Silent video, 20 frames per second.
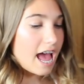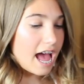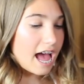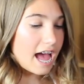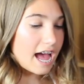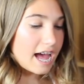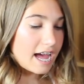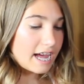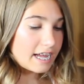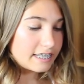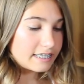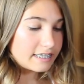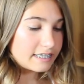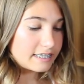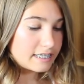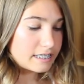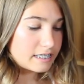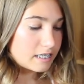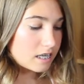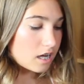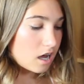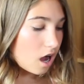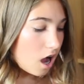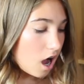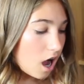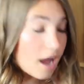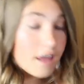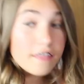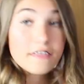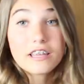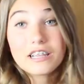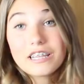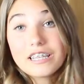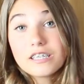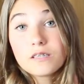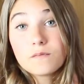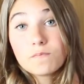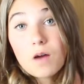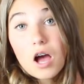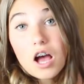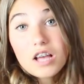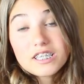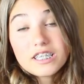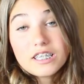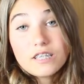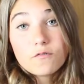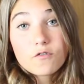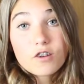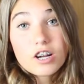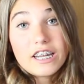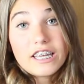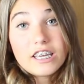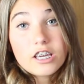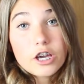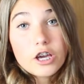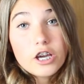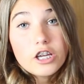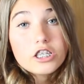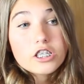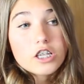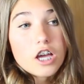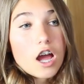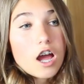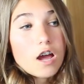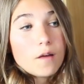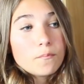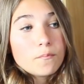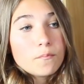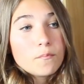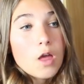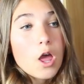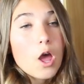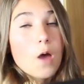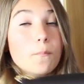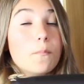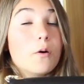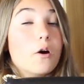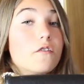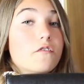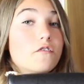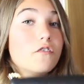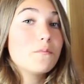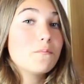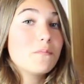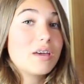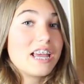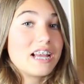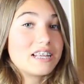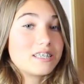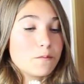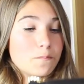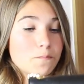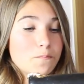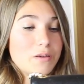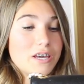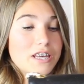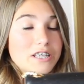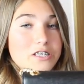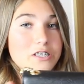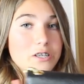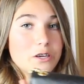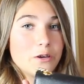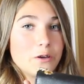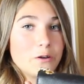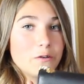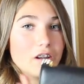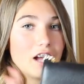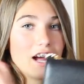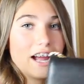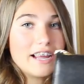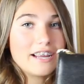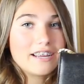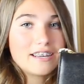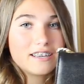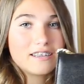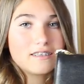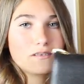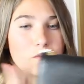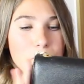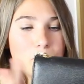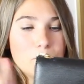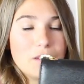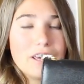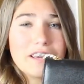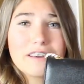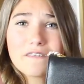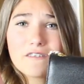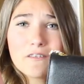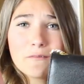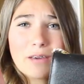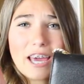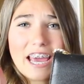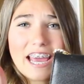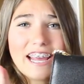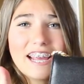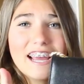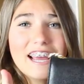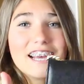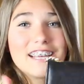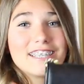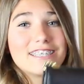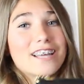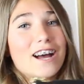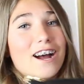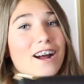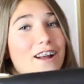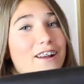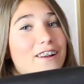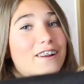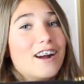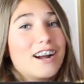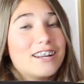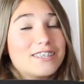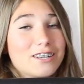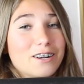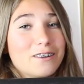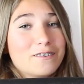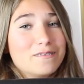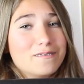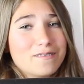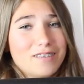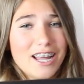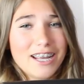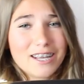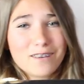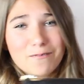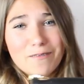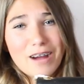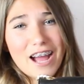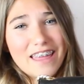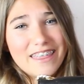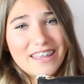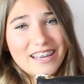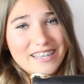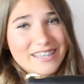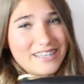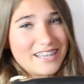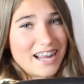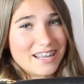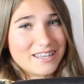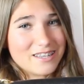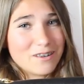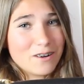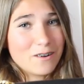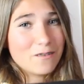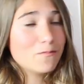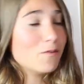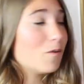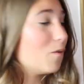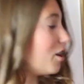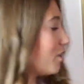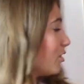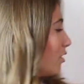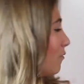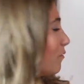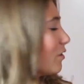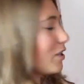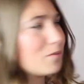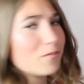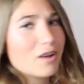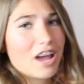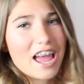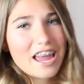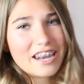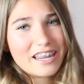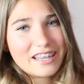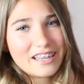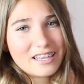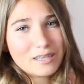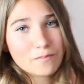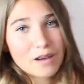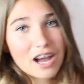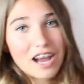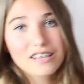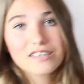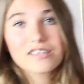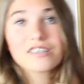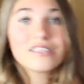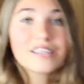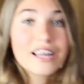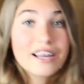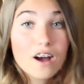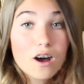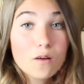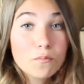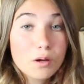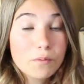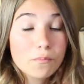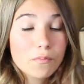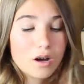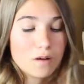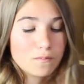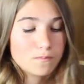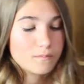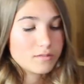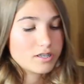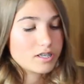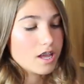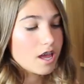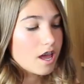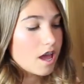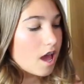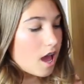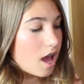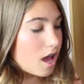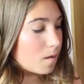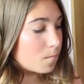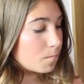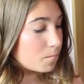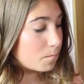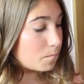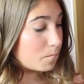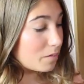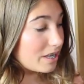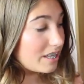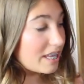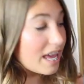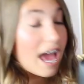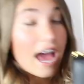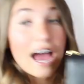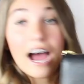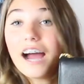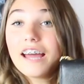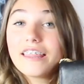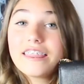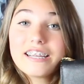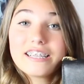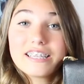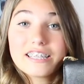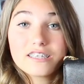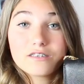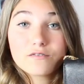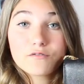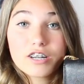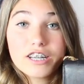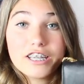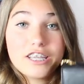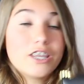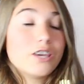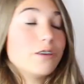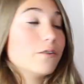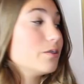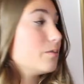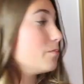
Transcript: and I think this is personally really good, but for me it's a bit too like big for me, so I don't like wear this at all. Well, I don't really wear any of these bags because they are my mum's, but yeah, I think this is really cute